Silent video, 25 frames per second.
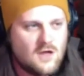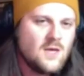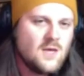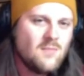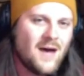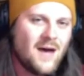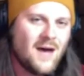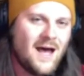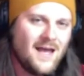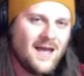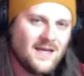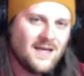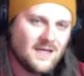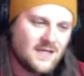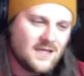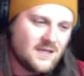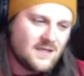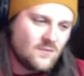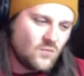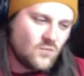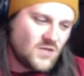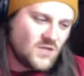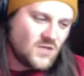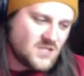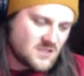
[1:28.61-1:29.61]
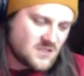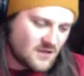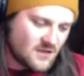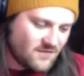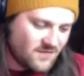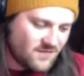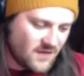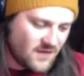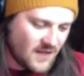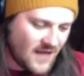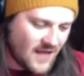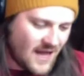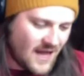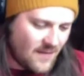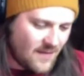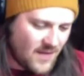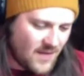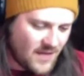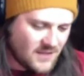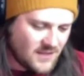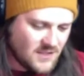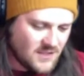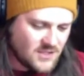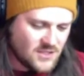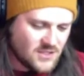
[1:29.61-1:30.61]
But I think with stuff like that, man,
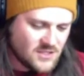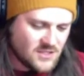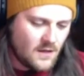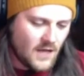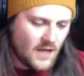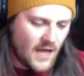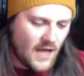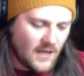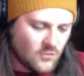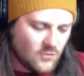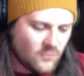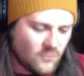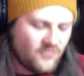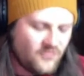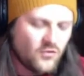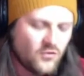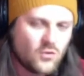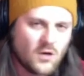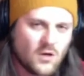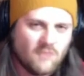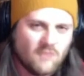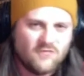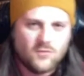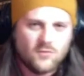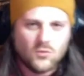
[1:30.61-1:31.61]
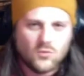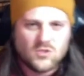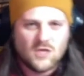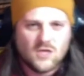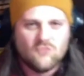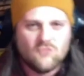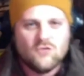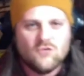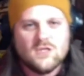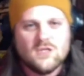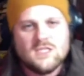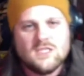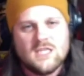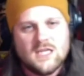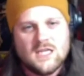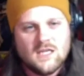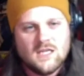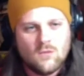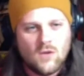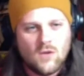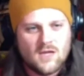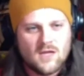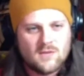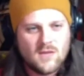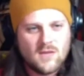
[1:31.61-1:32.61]
I don't feel comfortable turning around and saying that
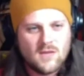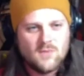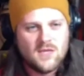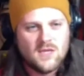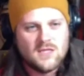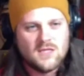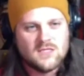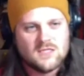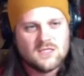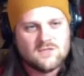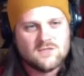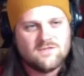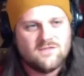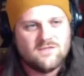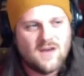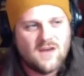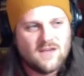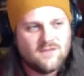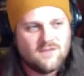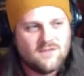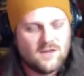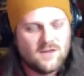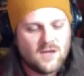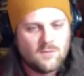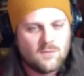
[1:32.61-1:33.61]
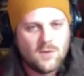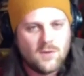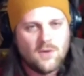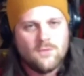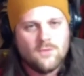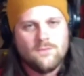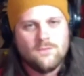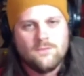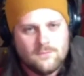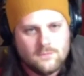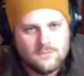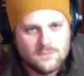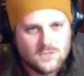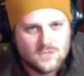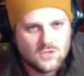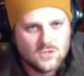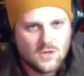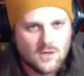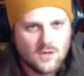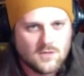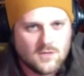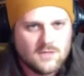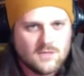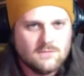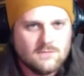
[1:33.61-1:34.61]
one of my paintings is £500. Do you know what I
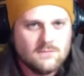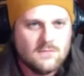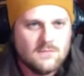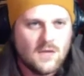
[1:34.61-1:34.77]
mean?